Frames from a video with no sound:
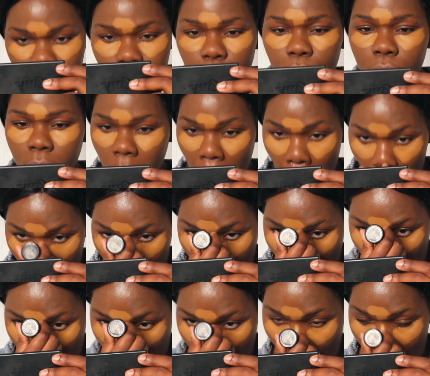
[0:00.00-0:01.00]
on your
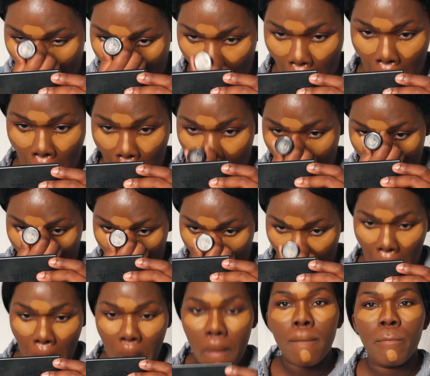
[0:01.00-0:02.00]
forehead and your chin
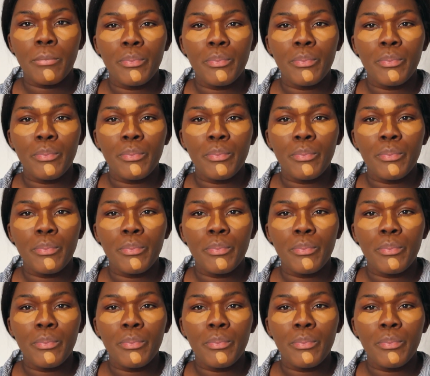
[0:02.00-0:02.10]
sometimes,